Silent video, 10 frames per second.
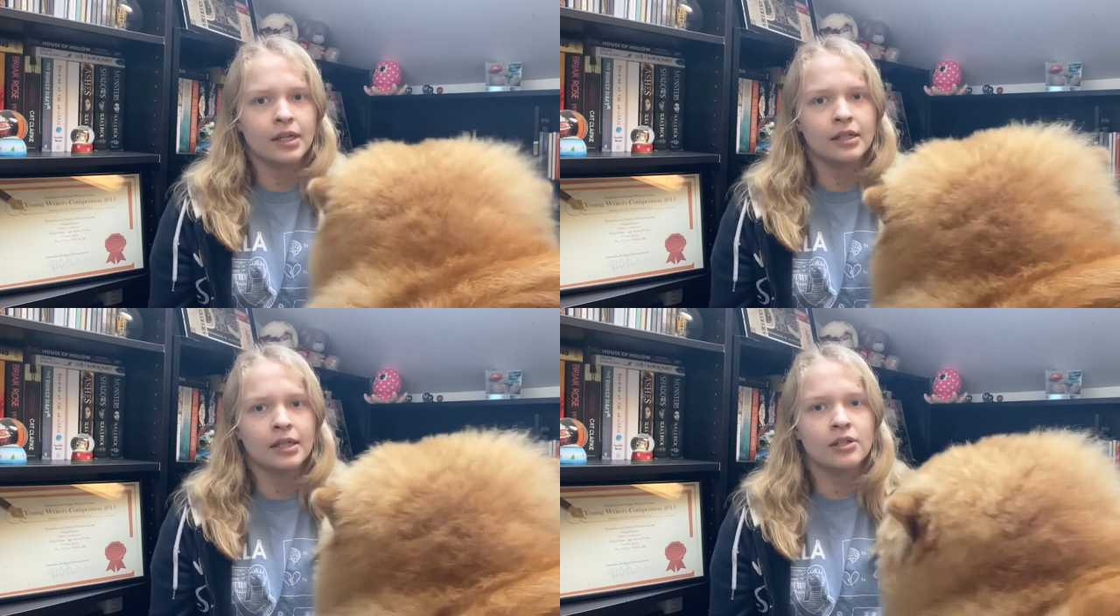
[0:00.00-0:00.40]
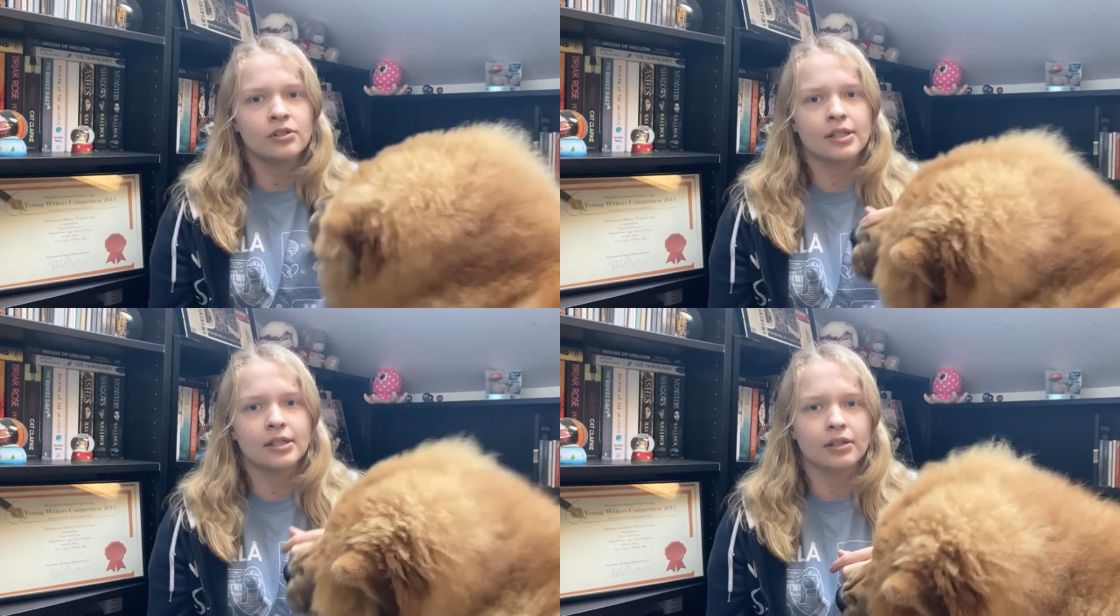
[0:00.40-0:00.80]
in case
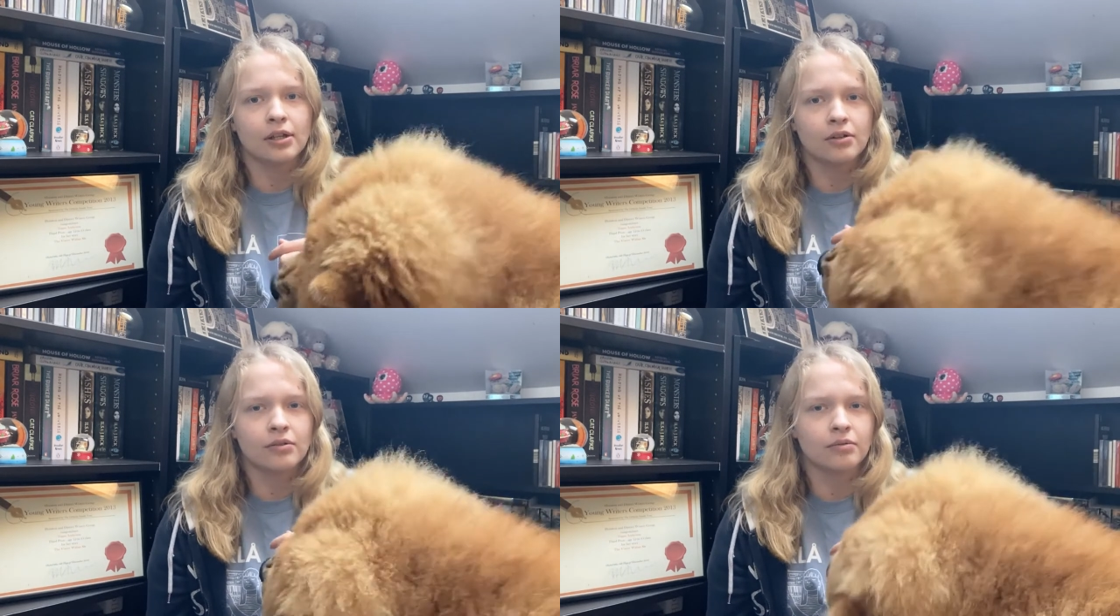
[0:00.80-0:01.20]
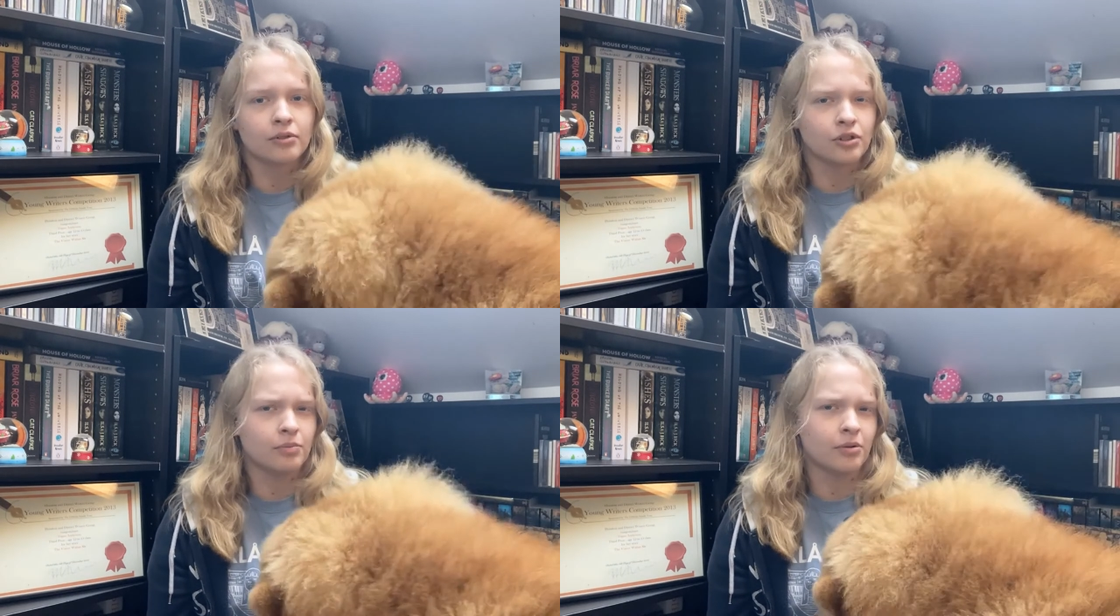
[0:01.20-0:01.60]
you didn't know,
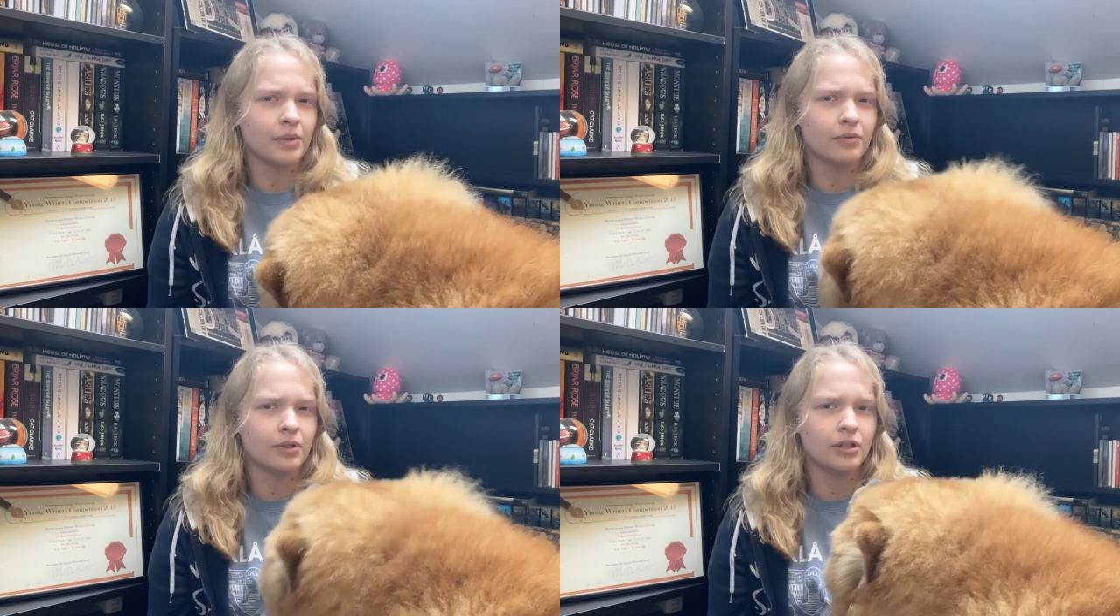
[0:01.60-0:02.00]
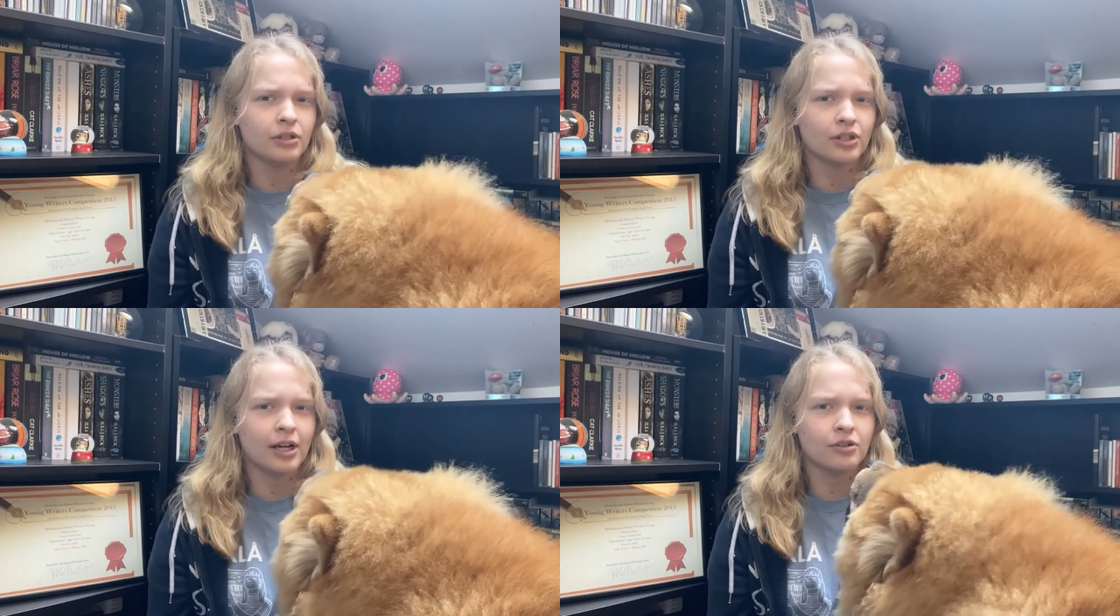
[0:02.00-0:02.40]
because you probably
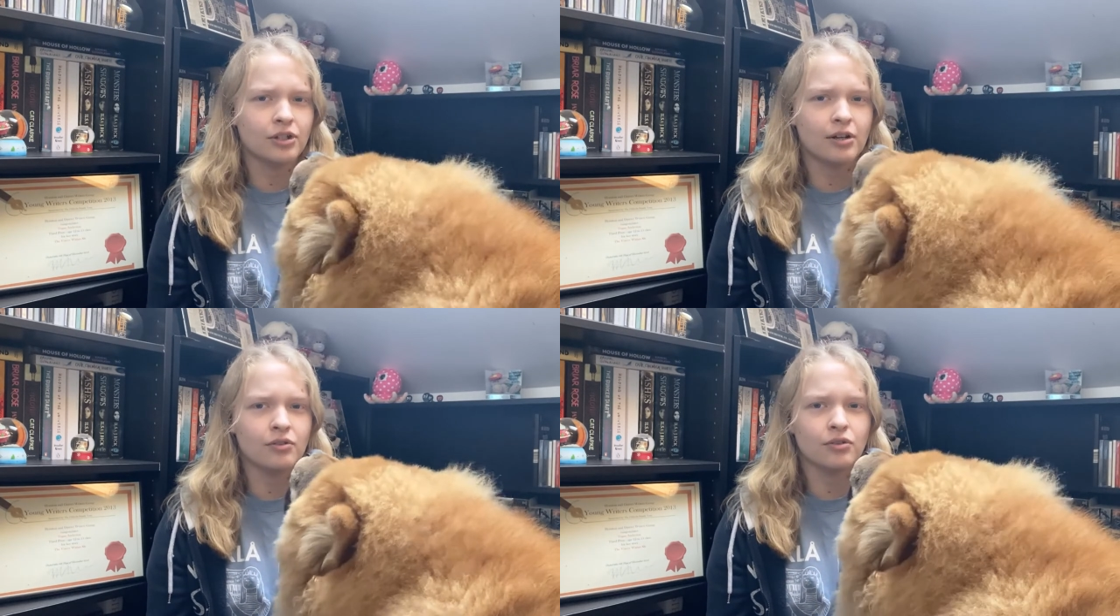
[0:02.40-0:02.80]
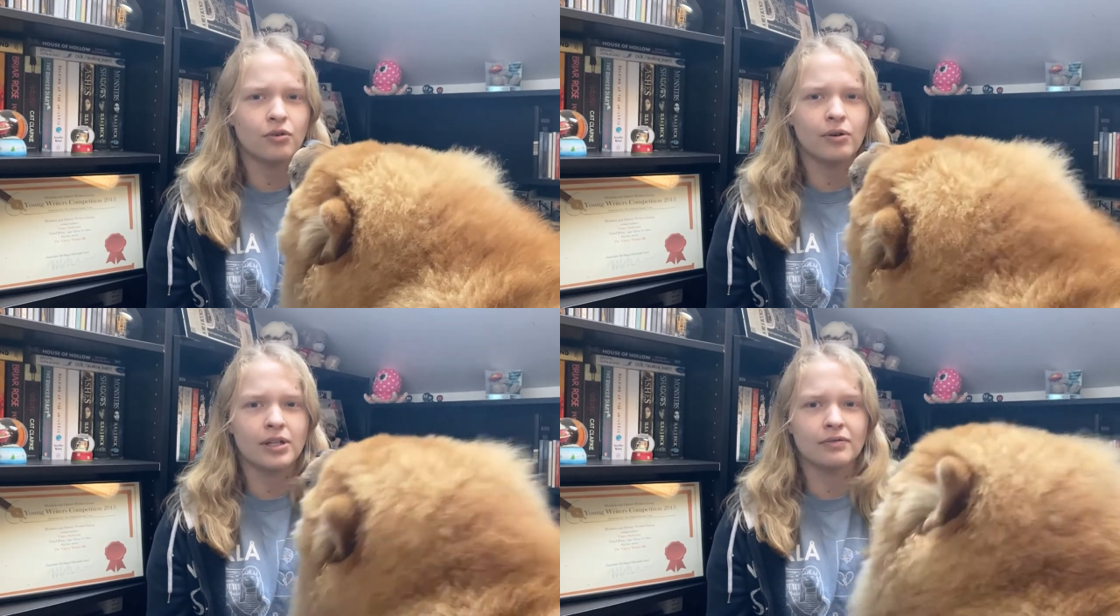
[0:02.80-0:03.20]
wouldn't, Chow Chows are
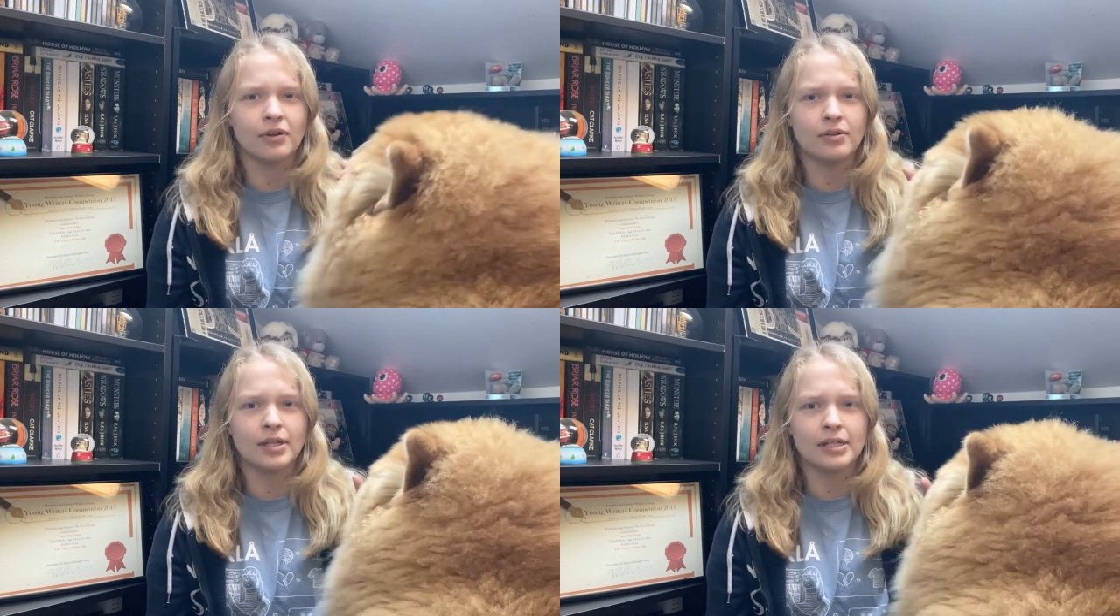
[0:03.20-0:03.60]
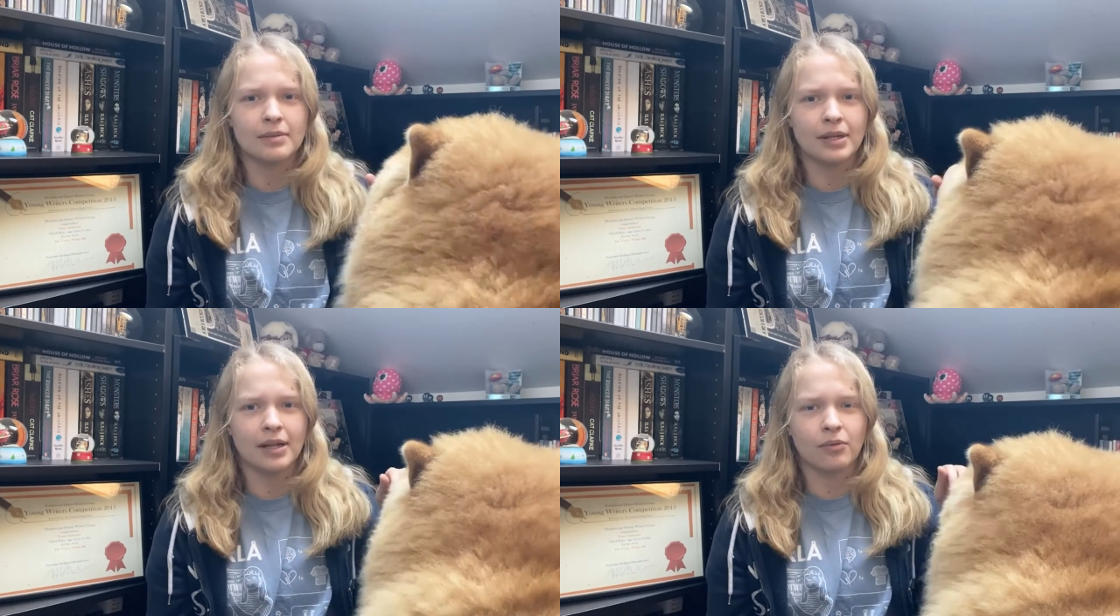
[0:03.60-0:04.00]
always voted
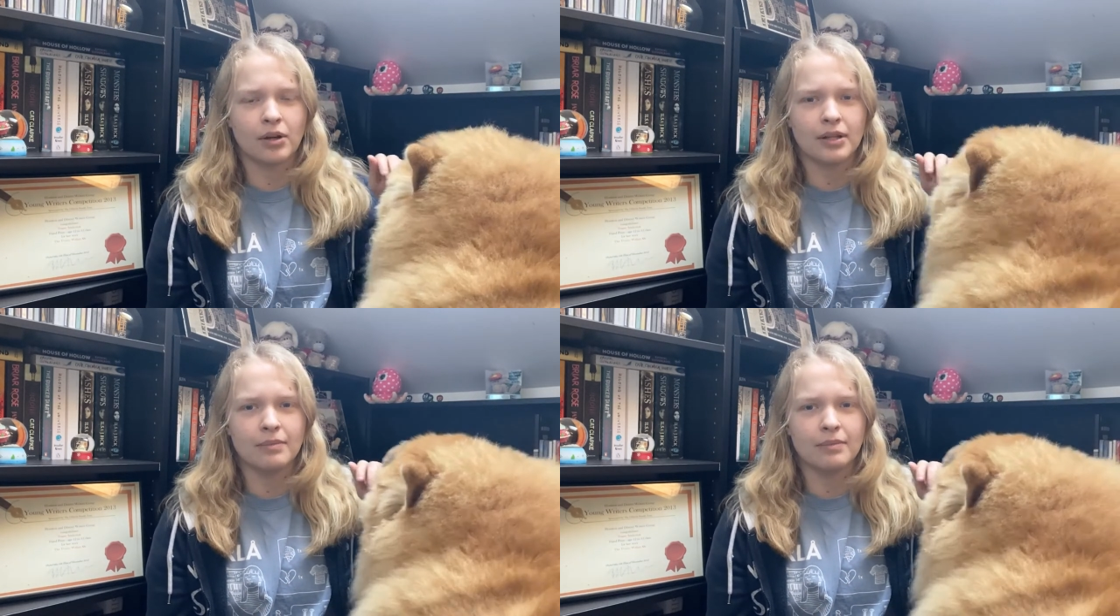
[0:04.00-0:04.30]
to be like one of the